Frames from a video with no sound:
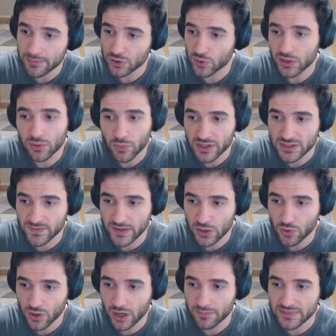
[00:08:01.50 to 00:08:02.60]
between when this
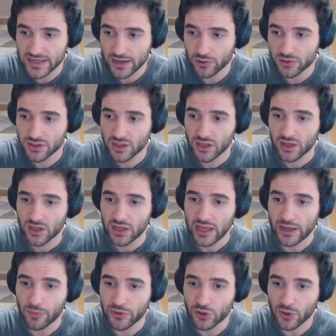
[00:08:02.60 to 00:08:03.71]
video comes out
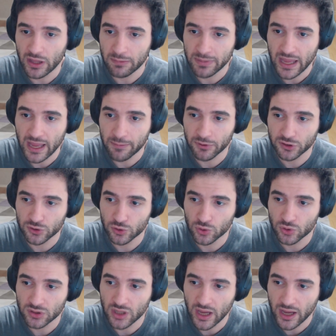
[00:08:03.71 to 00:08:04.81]
and when you'll be able
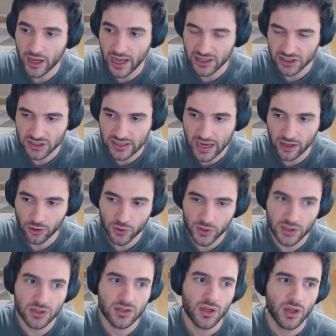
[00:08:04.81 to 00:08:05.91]
to actually download
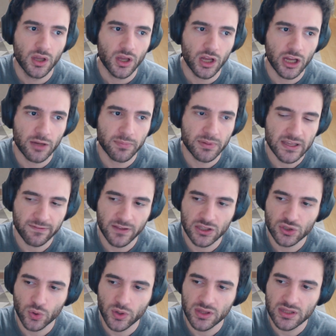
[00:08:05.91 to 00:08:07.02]
it. But definitely
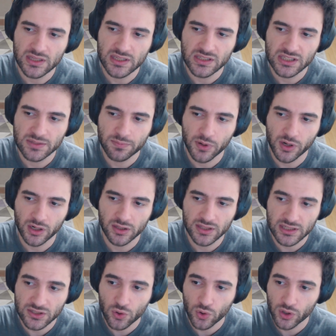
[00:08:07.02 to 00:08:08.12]
join the DC Spark
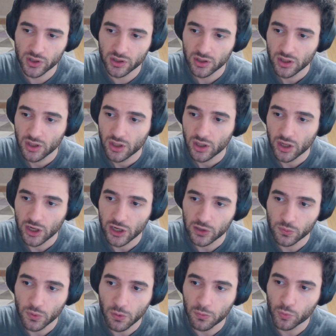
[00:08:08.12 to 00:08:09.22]
Discord.
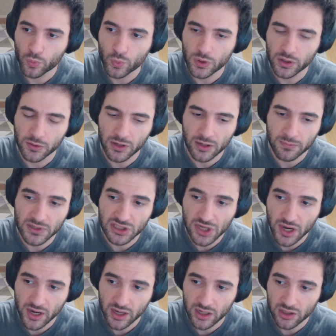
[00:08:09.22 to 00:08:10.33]
We're going to be
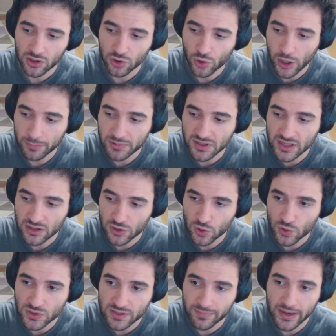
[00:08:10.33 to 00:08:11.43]
sharing up-to-date
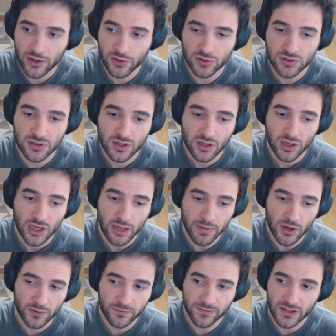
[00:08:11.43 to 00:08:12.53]
news
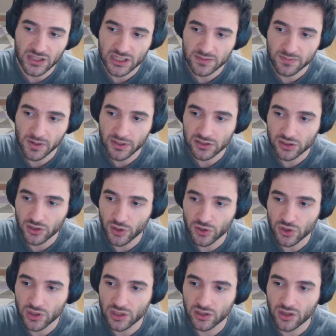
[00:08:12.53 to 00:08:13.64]
about Flint Experimental, and
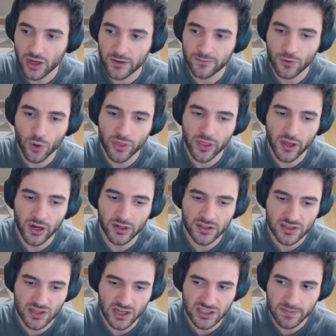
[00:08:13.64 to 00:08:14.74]
you can kind of go there and
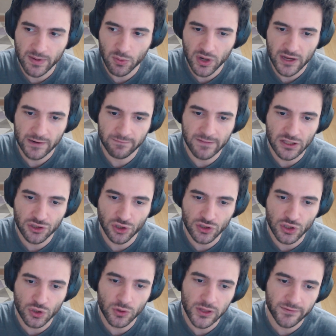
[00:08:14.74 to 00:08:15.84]
discuss about what kind of
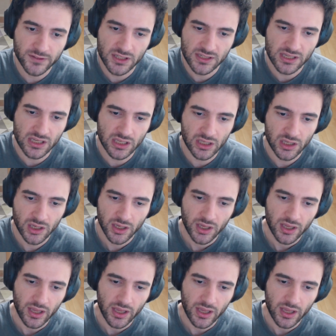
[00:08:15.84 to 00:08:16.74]
features you'd love to see.